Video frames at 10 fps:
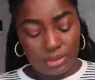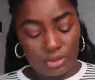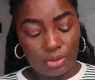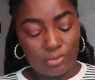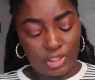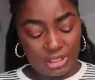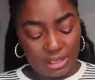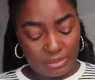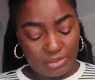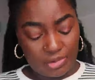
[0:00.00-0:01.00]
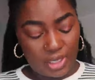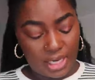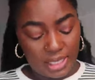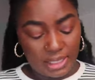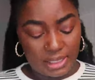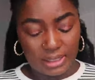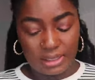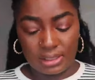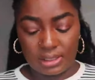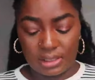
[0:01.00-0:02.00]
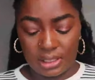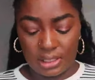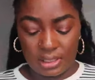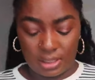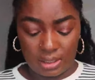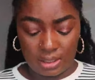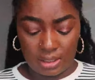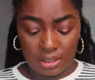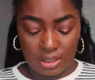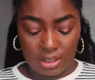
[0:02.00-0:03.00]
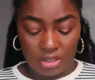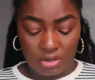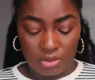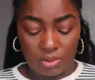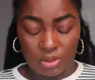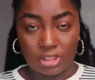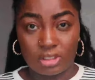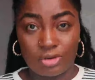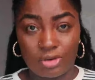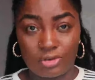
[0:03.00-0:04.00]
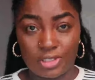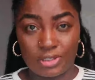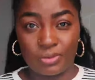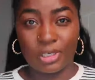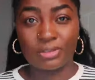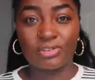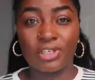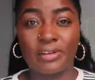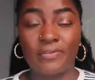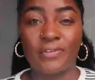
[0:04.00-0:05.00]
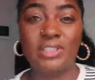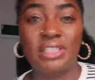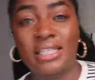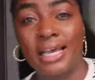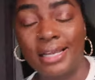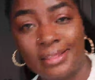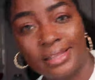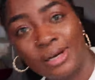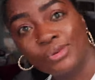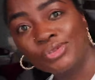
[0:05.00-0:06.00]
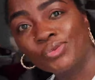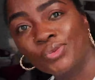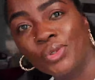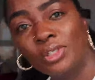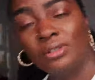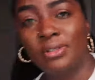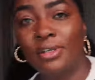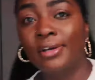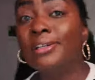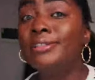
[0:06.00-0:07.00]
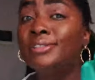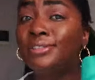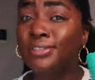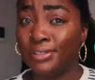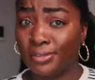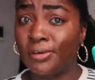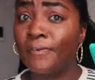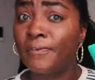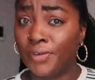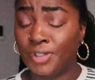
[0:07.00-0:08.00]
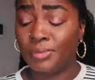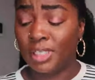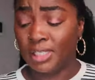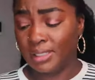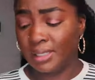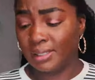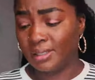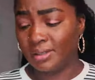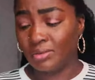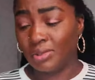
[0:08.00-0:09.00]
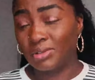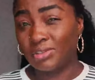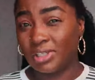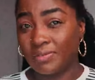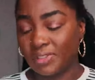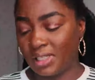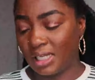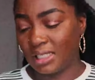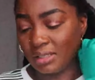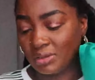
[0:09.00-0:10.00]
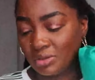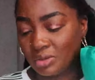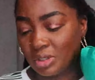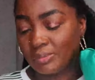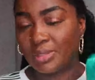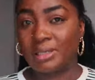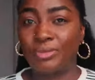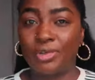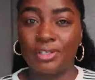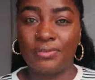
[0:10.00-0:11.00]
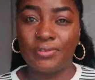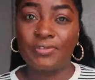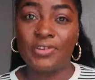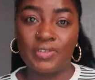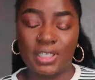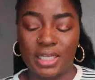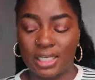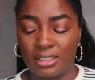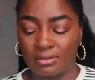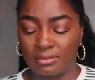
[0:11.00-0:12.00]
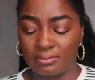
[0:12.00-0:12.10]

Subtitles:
the original price was 149,000 won, just for the blazer, 149,000 won, but I bought it for 59.